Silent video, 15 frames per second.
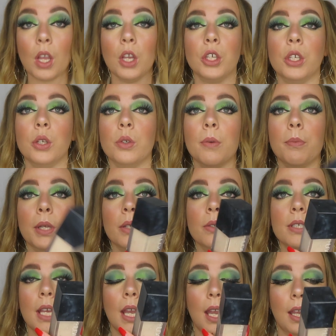Huda
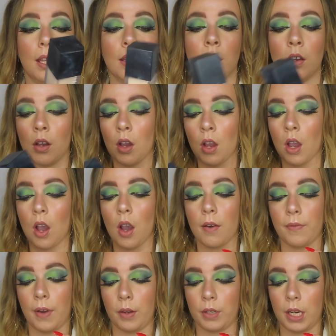Beauty
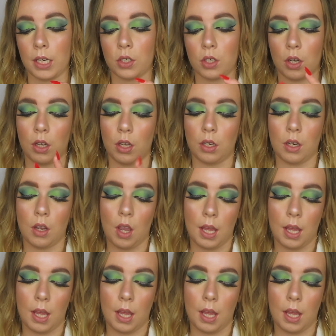foundation,